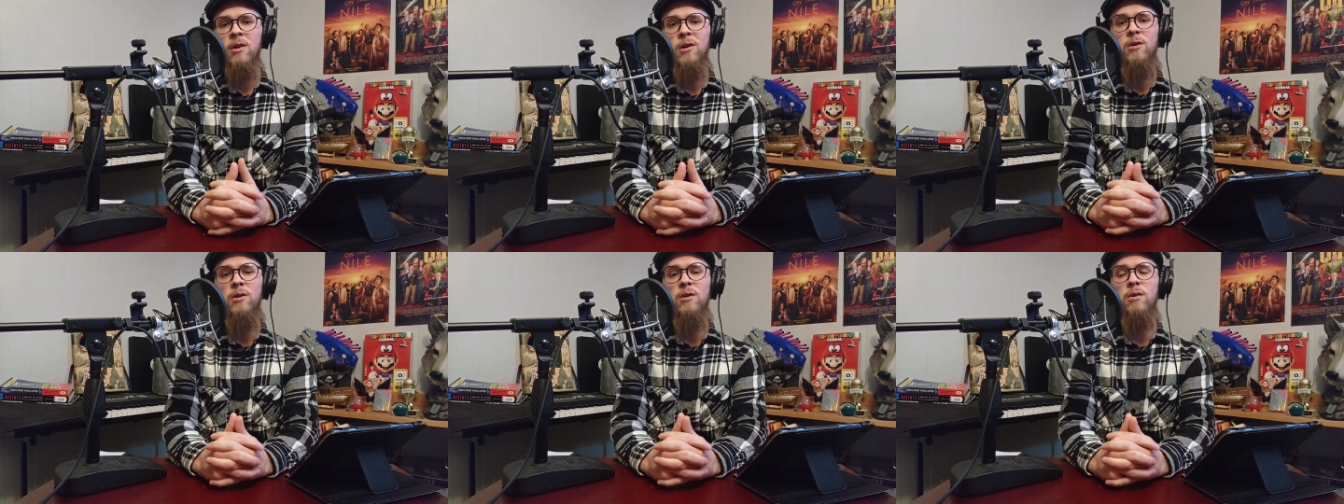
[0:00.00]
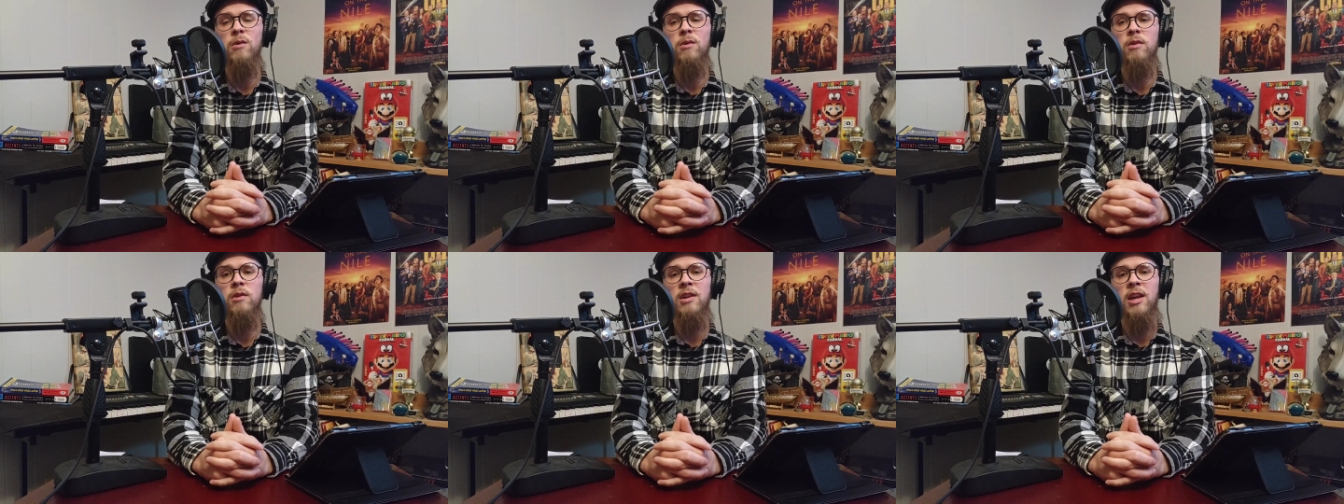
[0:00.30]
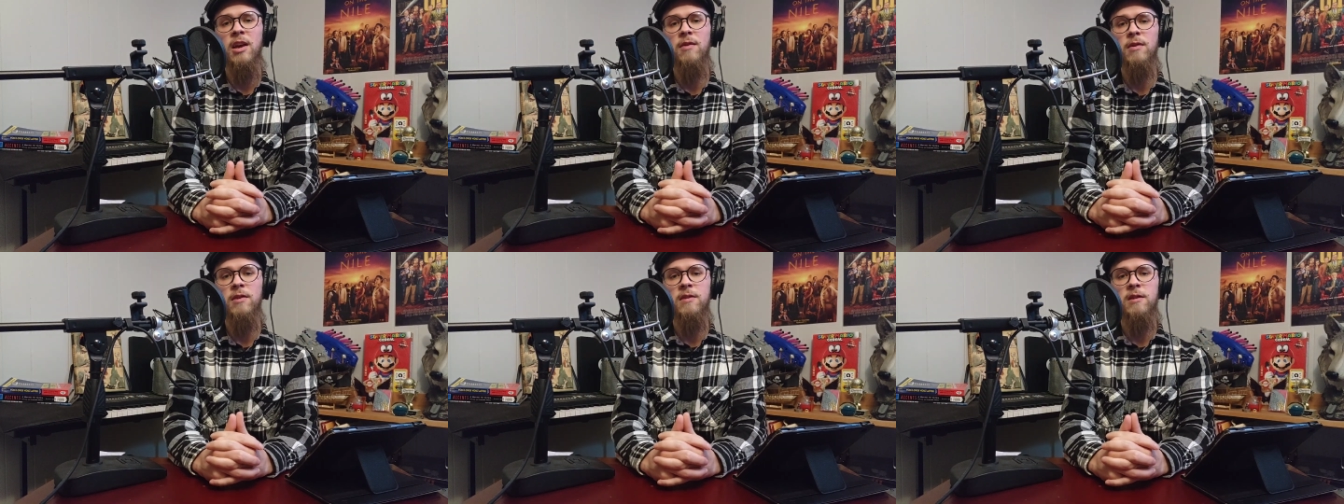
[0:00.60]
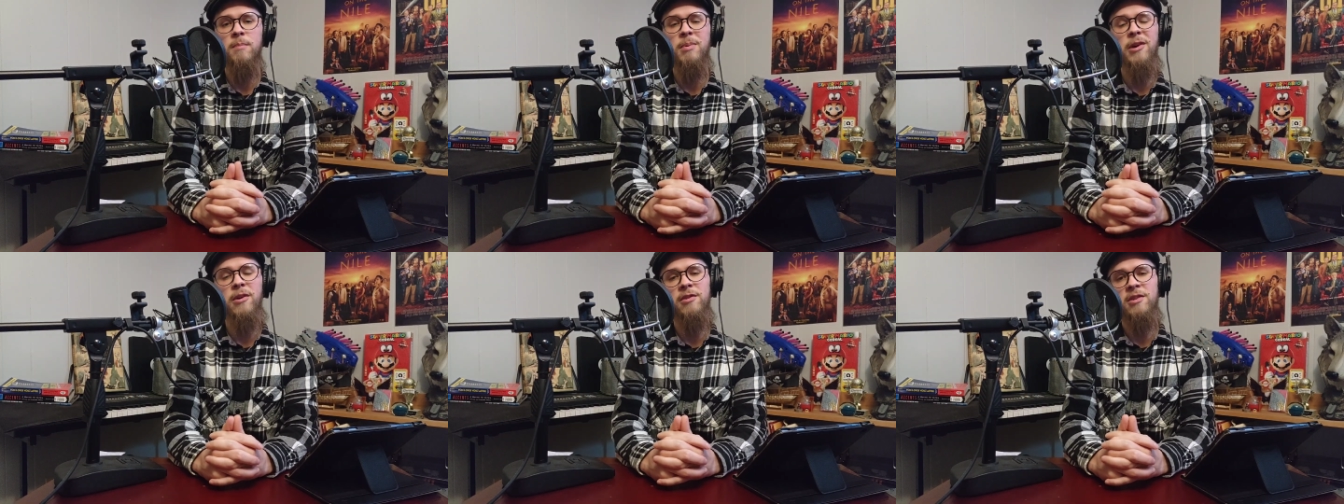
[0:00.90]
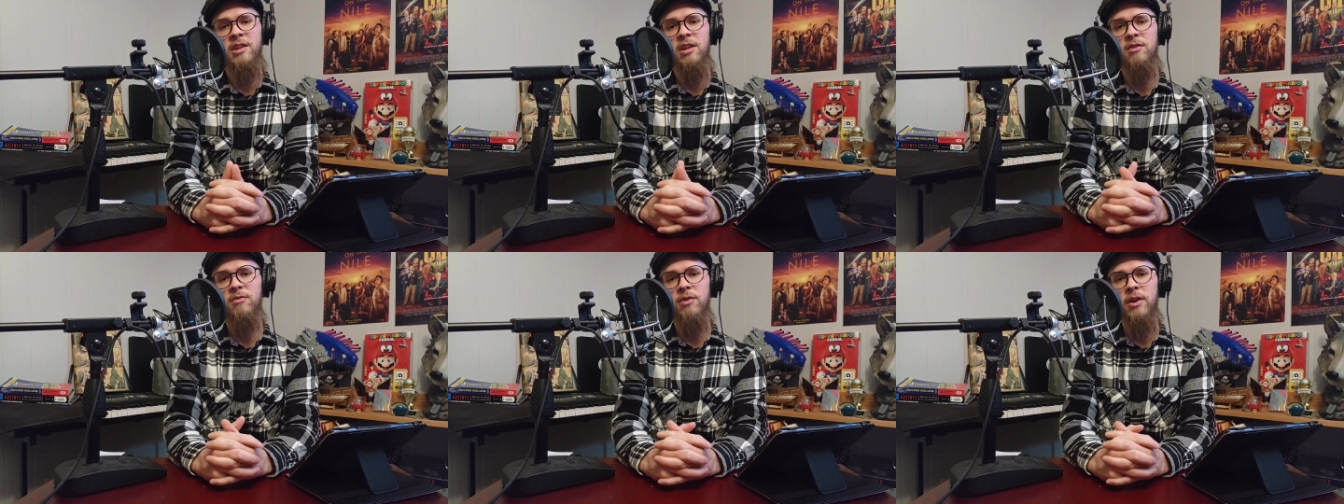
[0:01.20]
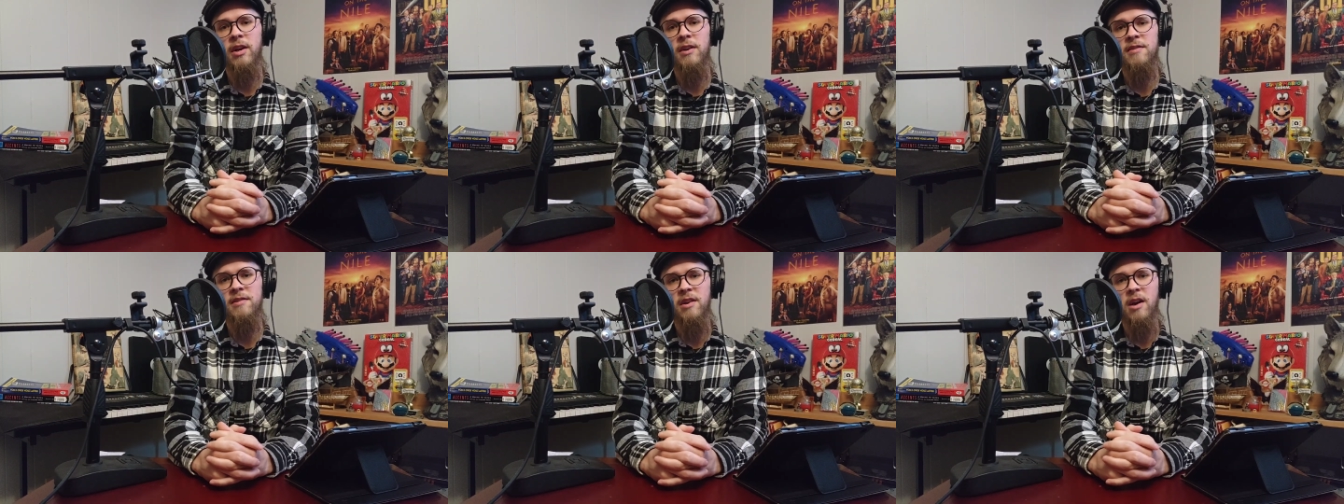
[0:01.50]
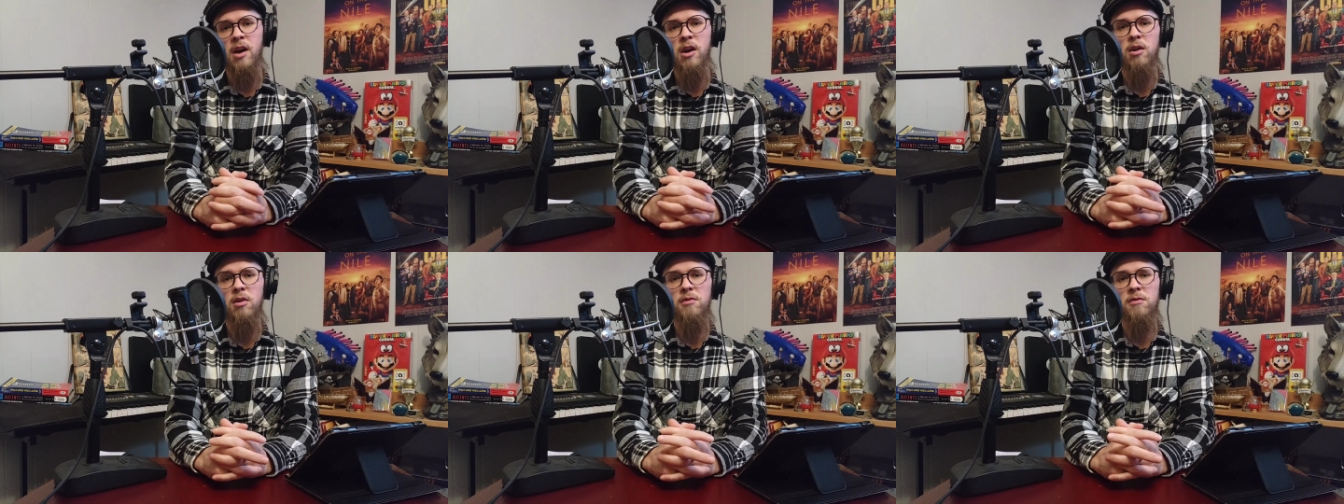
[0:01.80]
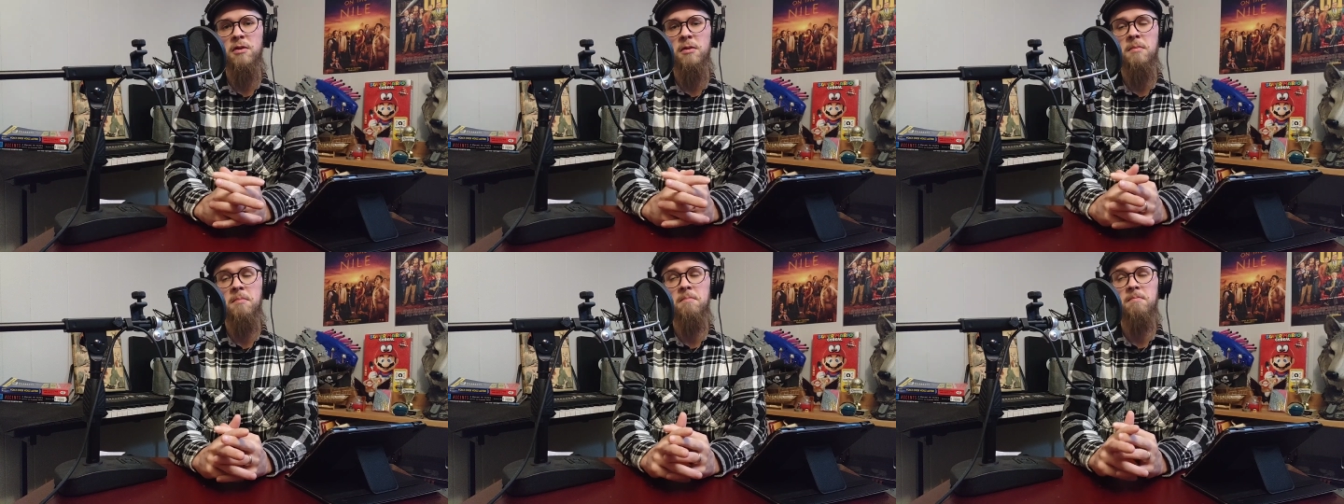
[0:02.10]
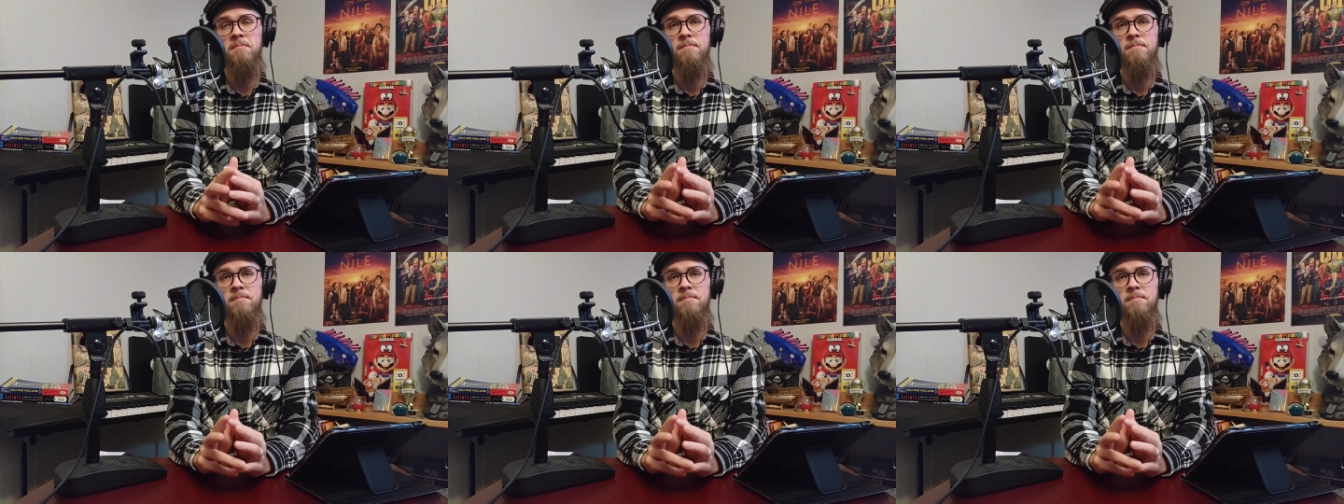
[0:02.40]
who gave us the parenting advice of